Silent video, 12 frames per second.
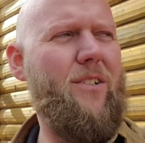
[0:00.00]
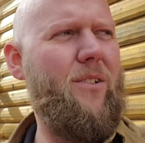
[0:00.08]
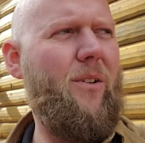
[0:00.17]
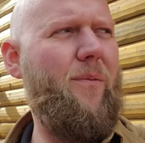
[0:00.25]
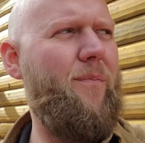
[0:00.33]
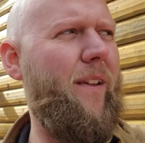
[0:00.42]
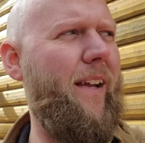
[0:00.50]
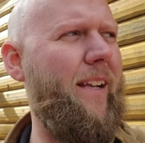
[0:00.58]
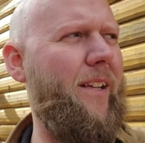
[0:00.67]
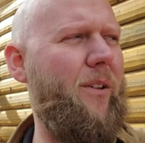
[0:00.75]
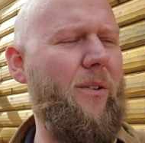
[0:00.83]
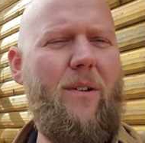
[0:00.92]
So
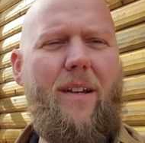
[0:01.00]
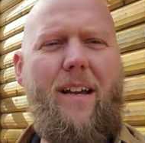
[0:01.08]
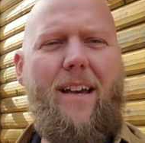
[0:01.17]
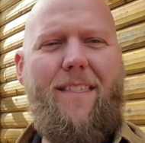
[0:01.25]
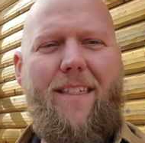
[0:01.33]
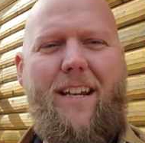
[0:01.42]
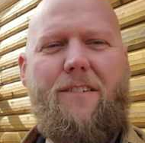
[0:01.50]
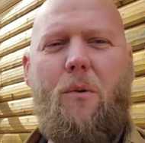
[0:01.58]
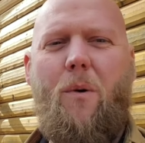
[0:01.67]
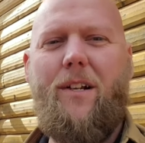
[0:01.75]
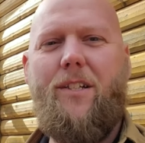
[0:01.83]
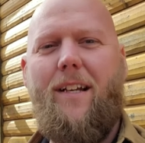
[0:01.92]
anywho, thanks for
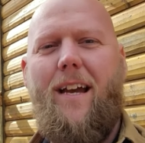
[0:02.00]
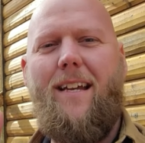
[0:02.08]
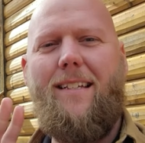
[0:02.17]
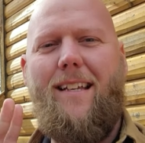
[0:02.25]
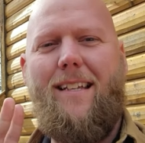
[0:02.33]
watching, guys.